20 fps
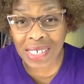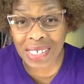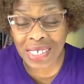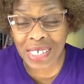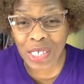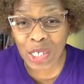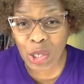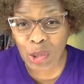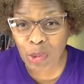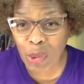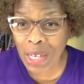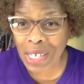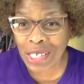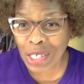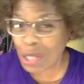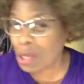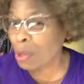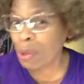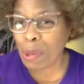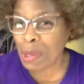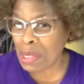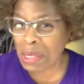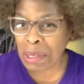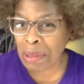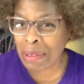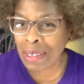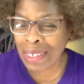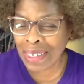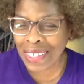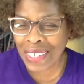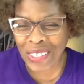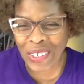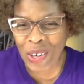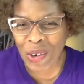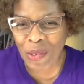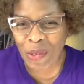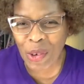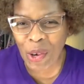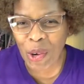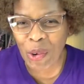situationals. We're
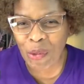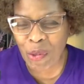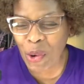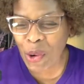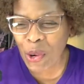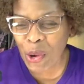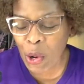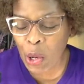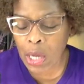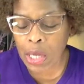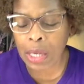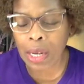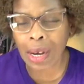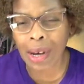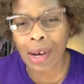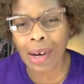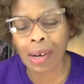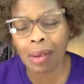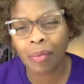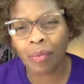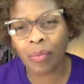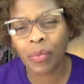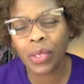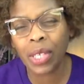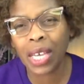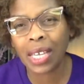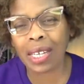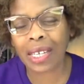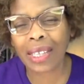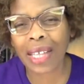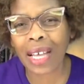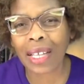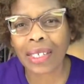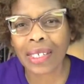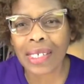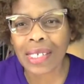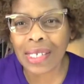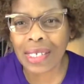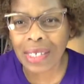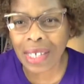going to work on getting that
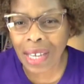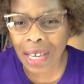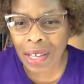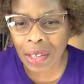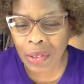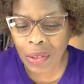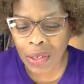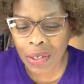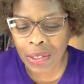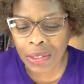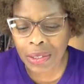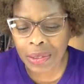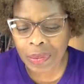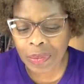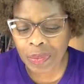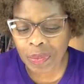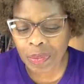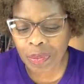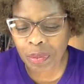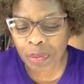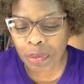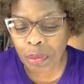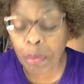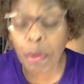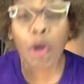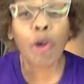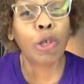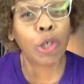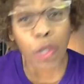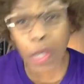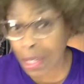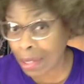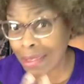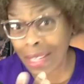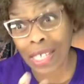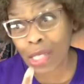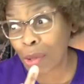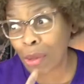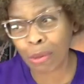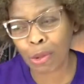list together, merging.
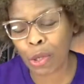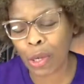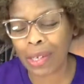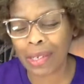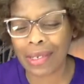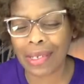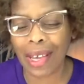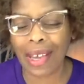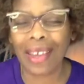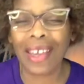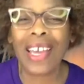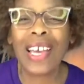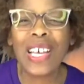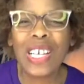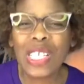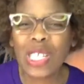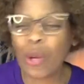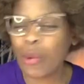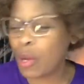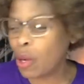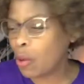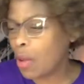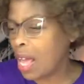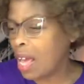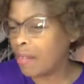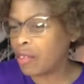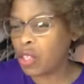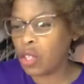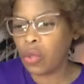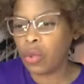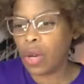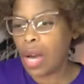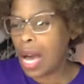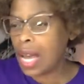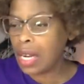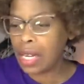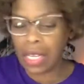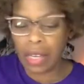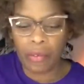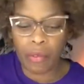That's what I'm trying to say. So we don't have to. I
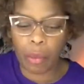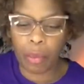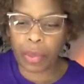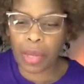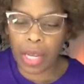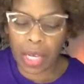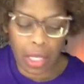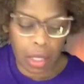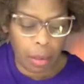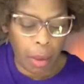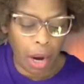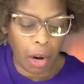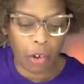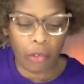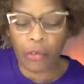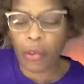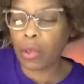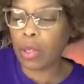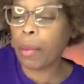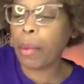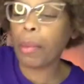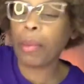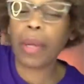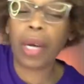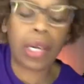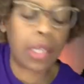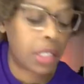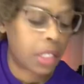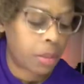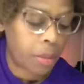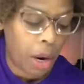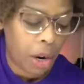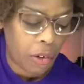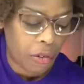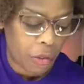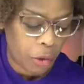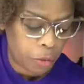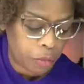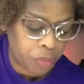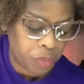didn't even plug in the microphone. Let me plug in this
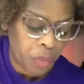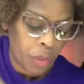microphone.